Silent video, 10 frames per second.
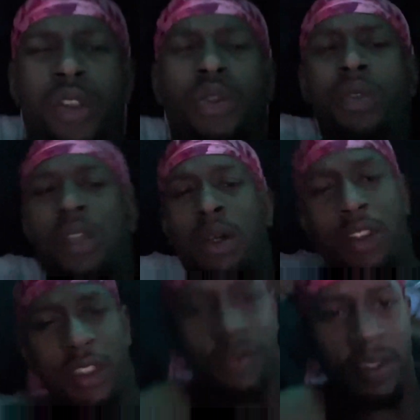at Two Tone
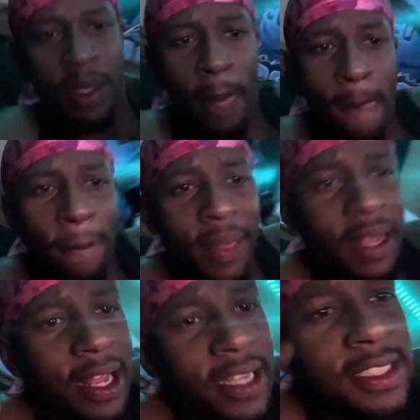TV.
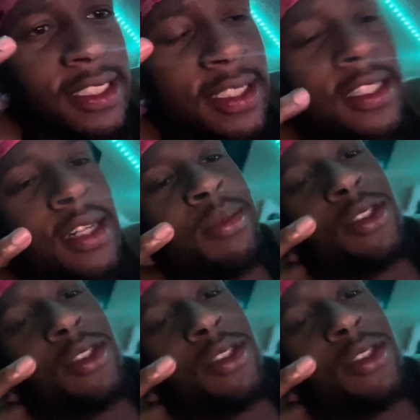Like, share, comment,